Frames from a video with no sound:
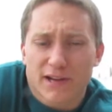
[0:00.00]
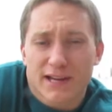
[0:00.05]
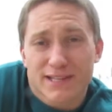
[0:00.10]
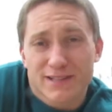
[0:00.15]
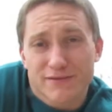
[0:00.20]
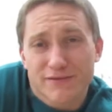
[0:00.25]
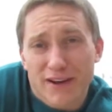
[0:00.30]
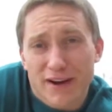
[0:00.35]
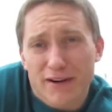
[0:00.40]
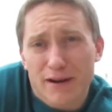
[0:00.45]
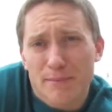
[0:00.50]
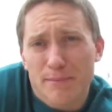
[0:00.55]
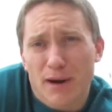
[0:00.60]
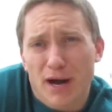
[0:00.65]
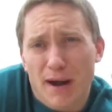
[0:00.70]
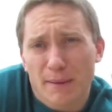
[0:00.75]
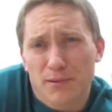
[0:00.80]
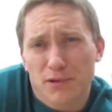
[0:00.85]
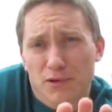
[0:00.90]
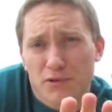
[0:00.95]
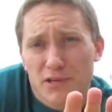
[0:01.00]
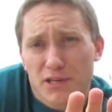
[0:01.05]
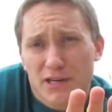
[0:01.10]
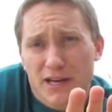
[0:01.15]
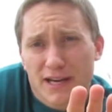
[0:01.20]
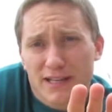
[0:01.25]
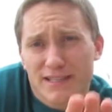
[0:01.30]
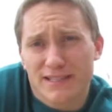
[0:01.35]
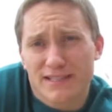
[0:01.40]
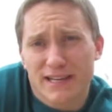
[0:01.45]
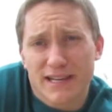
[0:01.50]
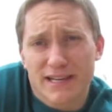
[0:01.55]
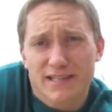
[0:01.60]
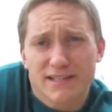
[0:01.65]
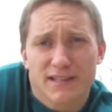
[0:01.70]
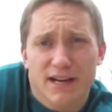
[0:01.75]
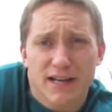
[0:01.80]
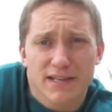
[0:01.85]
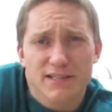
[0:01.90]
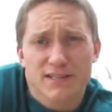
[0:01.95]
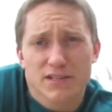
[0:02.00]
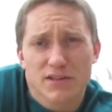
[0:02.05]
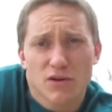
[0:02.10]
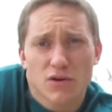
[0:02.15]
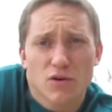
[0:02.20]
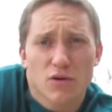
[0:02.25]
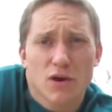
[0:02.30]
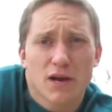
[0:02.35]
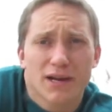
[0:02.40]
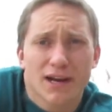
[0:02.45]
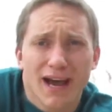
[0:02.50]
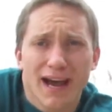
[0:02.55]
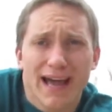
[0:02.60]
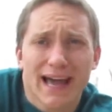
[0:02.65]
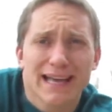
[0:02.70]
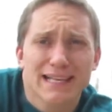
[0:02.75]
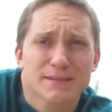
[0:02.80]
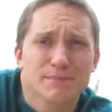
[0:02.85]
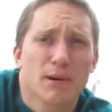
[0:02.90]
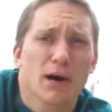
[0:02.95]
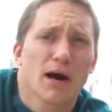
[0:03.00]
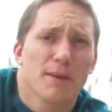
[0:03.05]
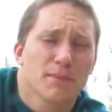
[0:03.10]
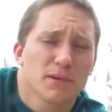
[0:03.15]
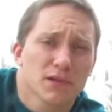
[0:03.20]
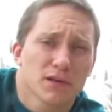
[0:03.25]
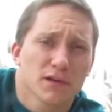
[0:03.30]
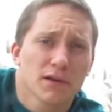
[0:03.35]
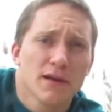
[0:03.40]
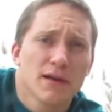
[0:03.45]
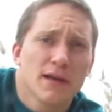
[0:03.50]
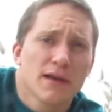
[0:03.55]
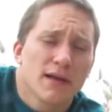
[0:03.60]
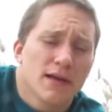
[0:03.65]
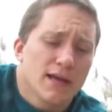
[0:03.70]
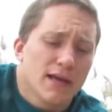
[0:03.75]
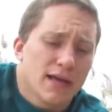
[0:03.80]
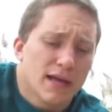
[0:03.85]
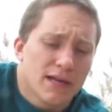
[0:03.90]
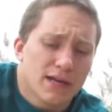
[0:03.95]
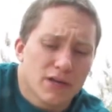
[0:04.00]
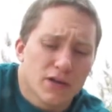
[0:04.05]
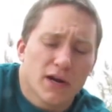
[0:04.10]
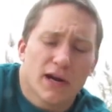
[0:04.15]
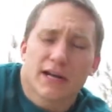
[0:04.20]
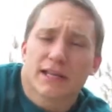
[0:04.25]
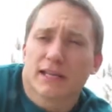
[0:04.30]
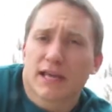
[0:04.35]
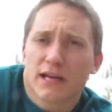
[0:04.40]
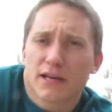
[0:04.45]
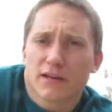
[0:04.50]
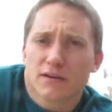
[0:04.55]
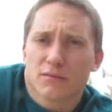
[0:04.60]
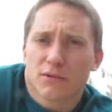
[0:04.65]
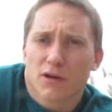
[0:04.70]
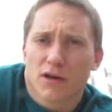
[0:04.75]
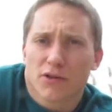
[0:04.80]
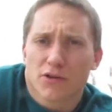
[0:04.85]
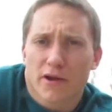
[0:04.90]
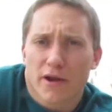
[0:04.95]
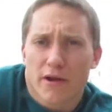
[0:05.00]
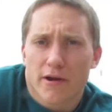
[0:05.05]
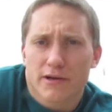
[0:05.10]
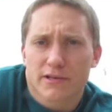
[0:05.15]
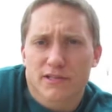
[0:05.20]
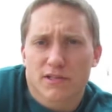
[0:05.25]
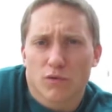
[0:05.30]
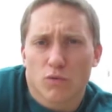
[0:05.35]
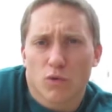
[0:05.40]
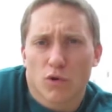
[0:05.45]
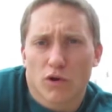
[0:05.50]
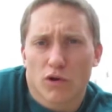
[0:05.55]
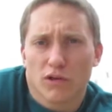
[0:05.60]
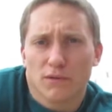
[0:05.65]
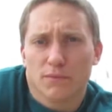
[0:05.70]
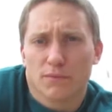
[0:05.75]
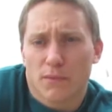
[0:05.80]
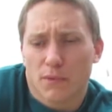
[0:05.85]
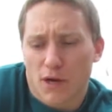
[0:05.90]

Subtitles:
It's very popular in the United States, not as popular in the United Kingdom or other areas of the world.